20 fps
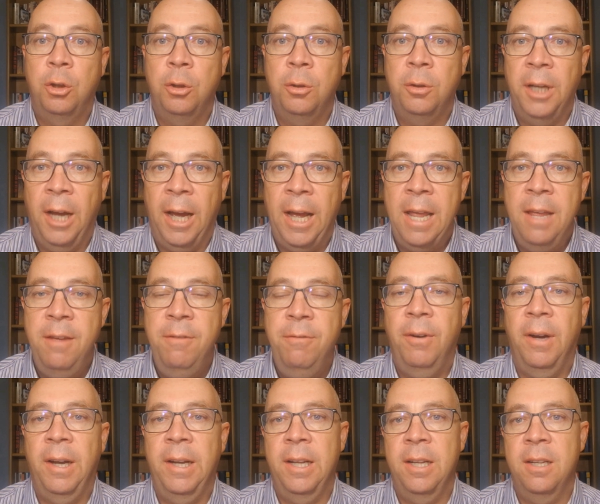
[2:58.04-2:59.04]
Today,
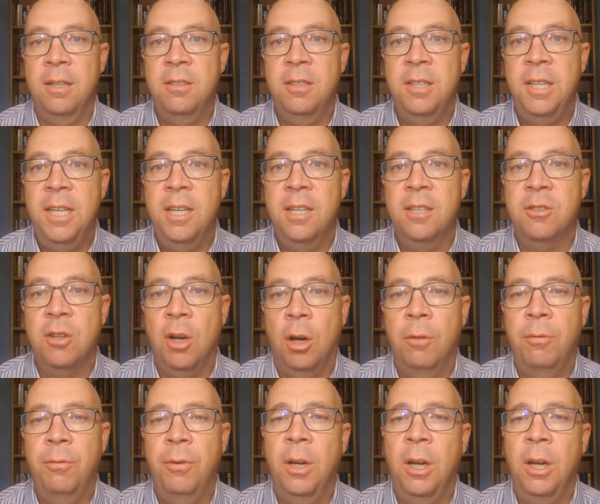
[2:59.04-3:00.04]
financiers
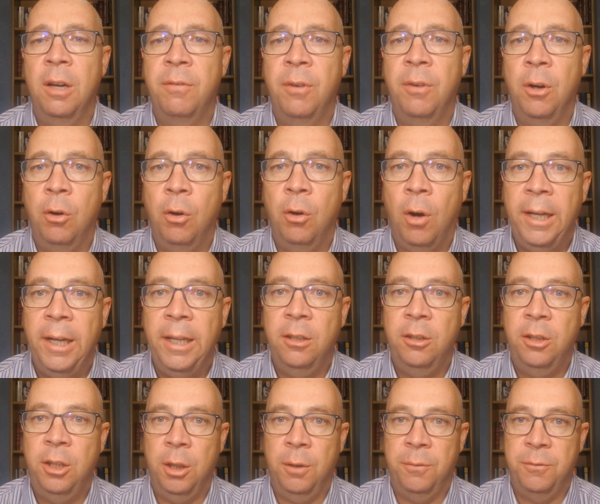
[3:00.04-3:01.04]
offer a
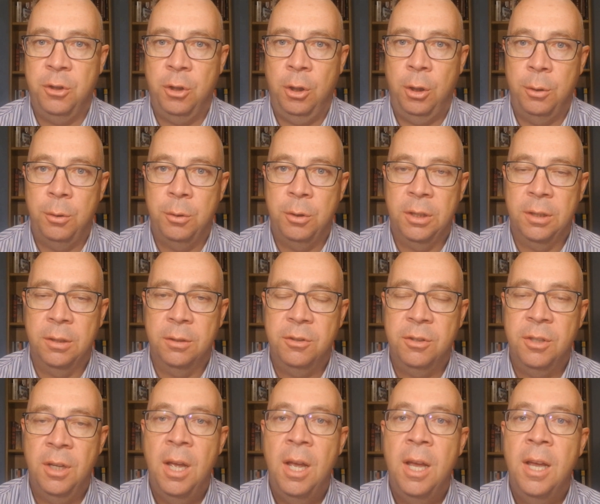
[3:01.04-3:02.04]
variety of
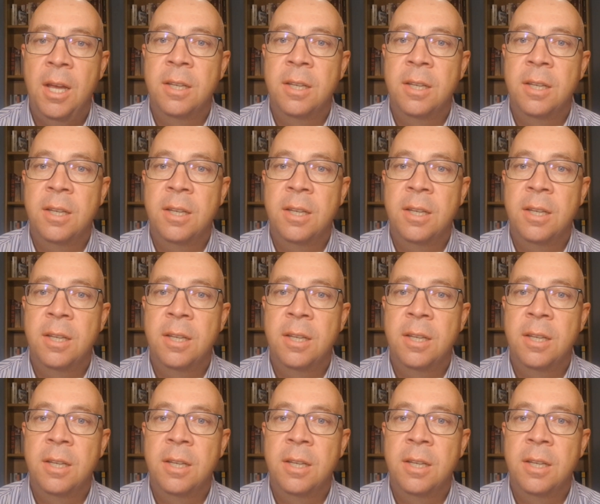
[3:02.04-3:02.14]
solutions.